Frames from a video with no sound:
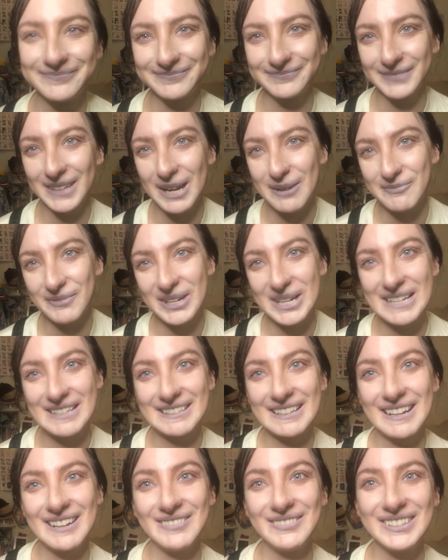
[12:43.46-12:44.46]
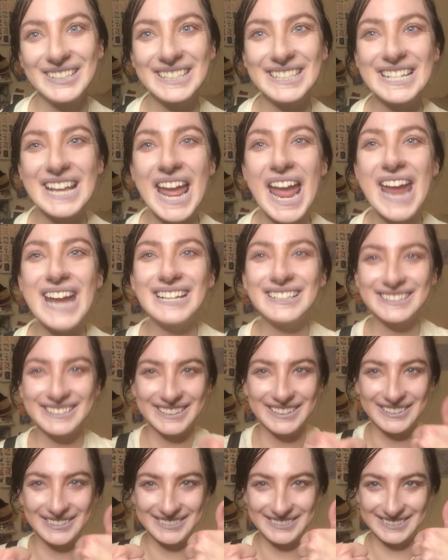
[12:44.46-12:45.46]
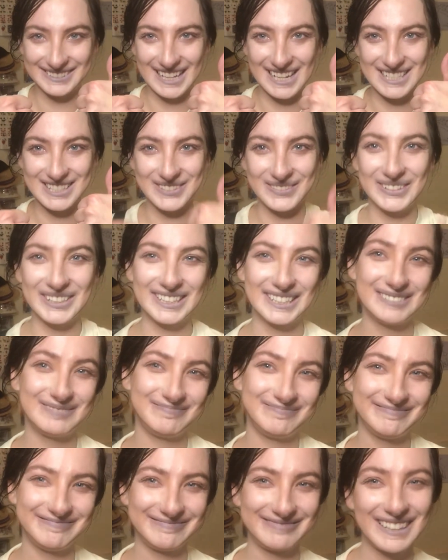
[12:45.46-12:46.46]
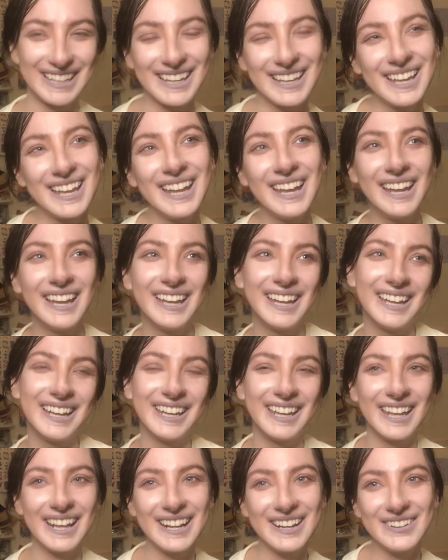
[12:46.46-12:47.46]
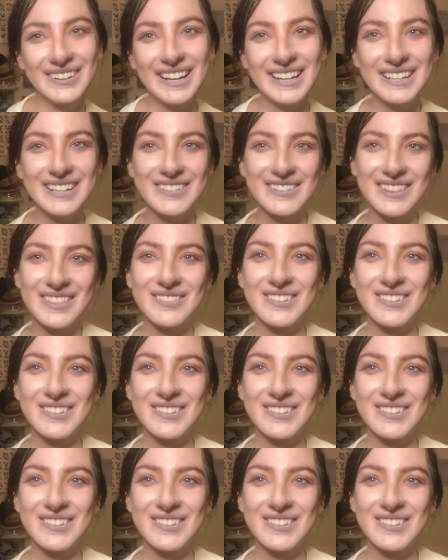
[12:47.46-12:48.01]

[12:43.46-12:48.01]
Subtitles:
But I'm very excited for tonight. So thanks for getting ready with